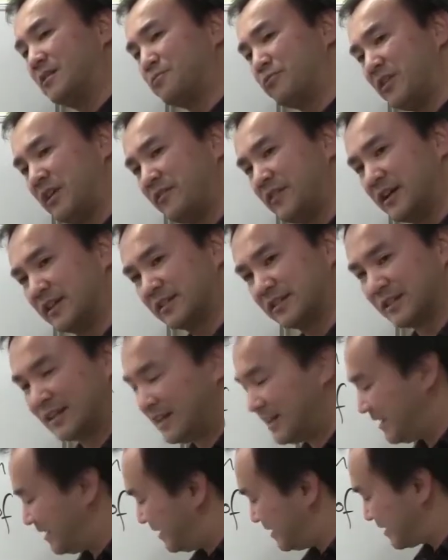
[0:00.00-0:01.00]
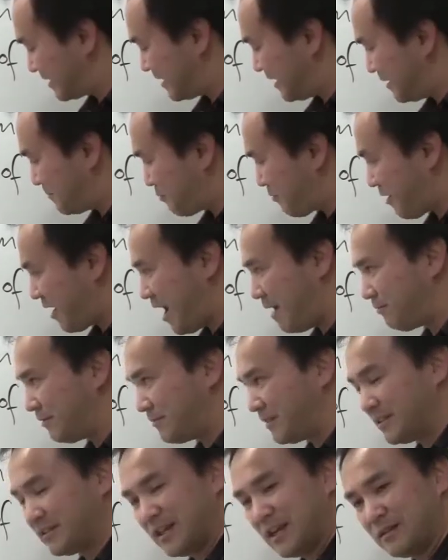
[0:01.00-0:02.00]
previous problem
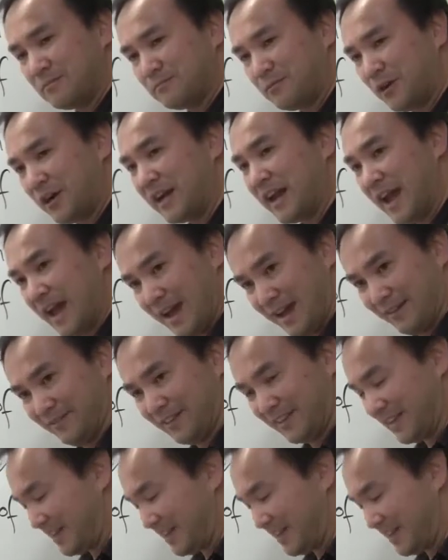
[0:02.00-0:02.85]
in part A.